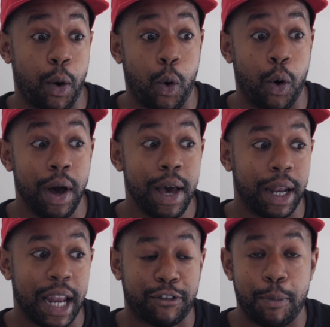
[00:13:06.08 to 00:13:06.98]
or
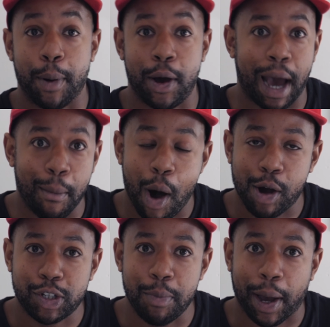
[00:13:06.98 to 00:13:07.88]
left burnout
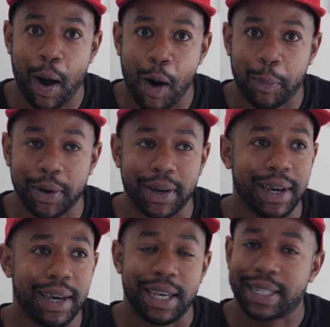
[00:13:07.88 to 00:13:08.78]
marks in my carpet
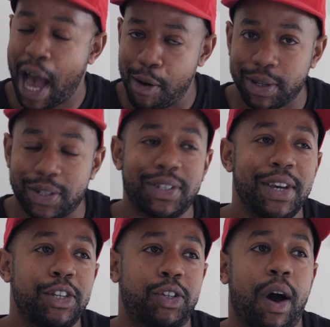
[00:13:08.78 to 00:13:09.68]
is countless.
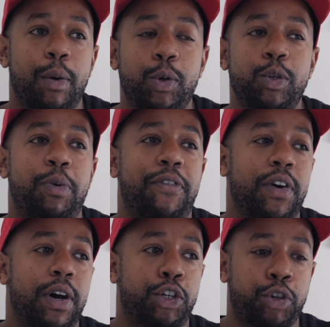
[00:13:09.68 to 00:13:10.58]
So I would always
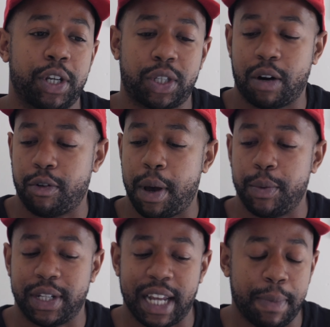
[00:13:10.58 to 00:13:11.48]
prefer a trigger style remote
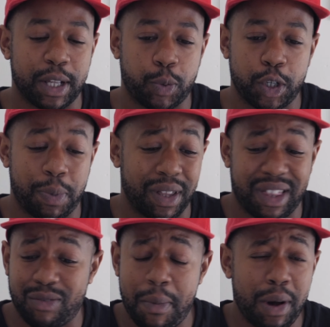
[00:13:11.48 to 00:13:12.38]
with a deadman switch, but
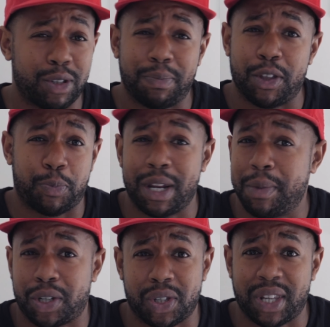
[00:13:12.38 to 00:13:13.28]
the remotes are both pretty
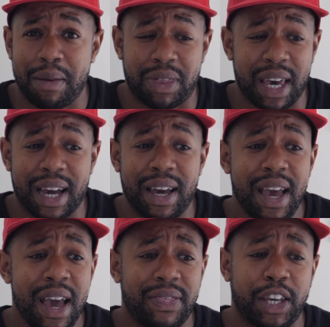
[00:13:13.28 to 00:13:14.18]
much the same thing.
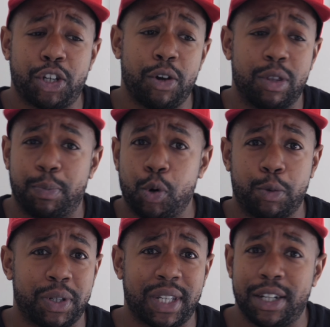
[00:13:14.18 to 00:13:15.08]
They show you the
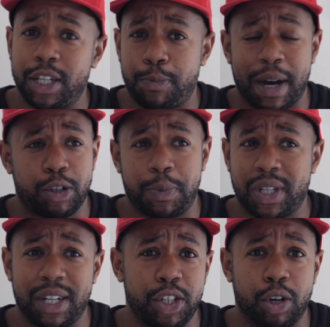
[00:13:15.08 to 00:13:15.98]
board percentage, battery
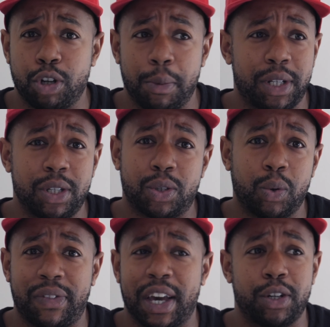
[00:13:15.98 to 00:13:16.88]
percentage, odometers,
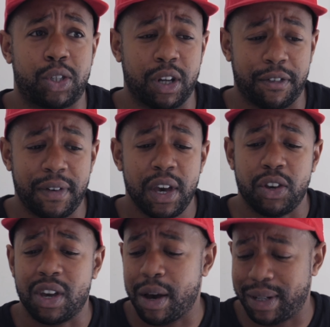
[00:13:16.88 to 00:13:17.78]
all of that good stuff.
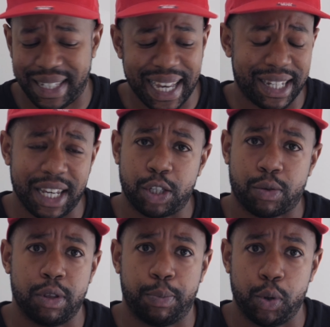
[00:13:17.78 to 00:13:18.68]
You can go into settings,
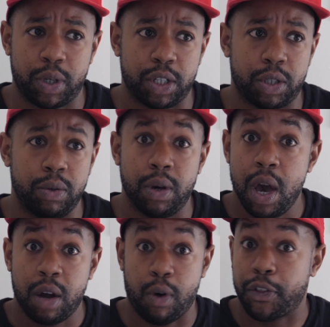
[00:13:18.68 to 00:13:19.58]
throw the board into,
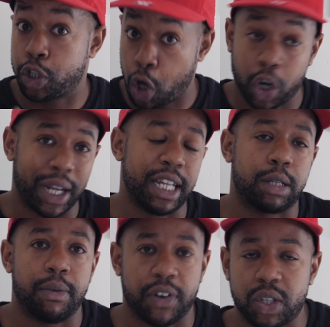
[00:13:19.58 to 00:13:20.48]
rather toggle it
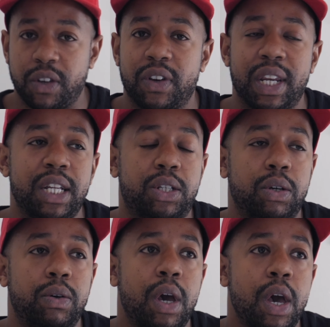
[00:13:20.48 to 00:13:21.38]
into reverse if you need
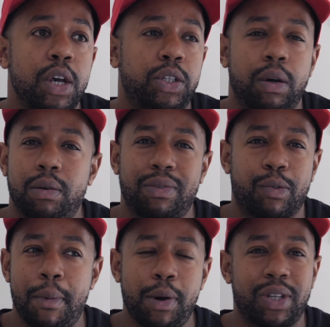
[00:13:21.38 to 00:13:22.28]
to. So the
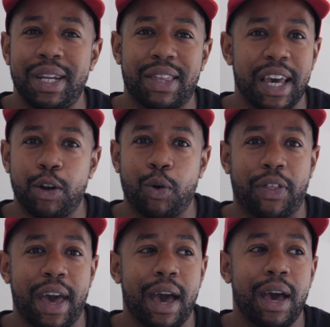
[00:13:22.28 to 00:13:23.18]
remotes are neither here nor
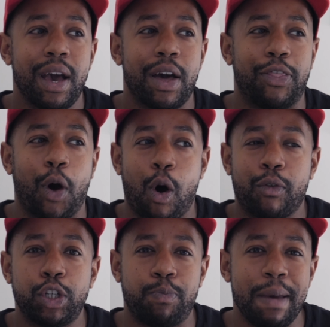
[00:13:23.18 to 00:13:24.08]
there. The
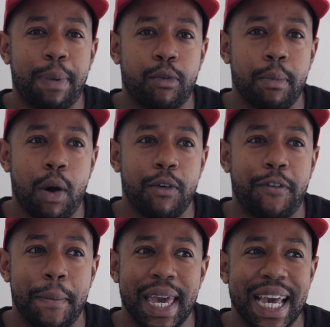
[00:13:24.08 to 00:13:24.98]
orange Meepo remote
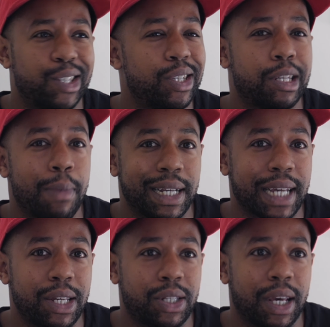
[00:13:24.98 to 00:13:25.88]
for me isn't to my
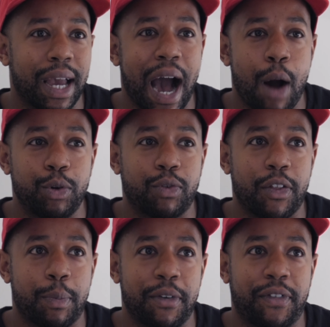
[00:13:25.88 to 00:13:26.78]
tasting. I would
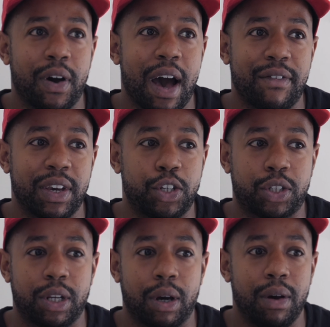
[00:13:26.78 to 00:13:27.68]
rather prefer having
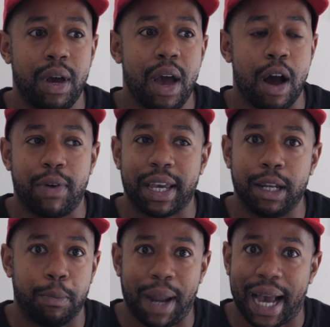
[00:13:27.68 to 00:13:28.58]
just, a
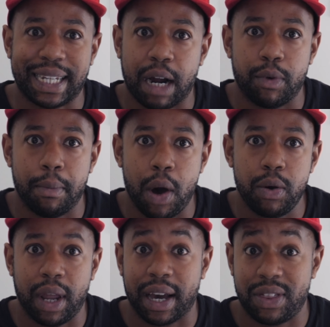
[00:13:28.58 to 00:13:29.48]
regular blacked out
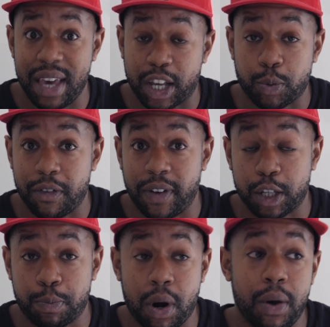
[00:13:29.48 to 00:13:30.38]
remote like the Exway
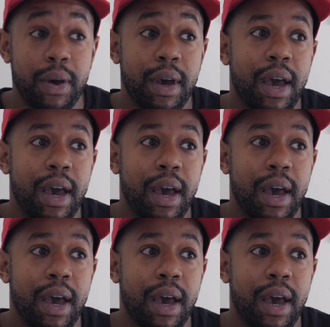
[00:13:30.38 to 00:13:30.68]
Flex Pro.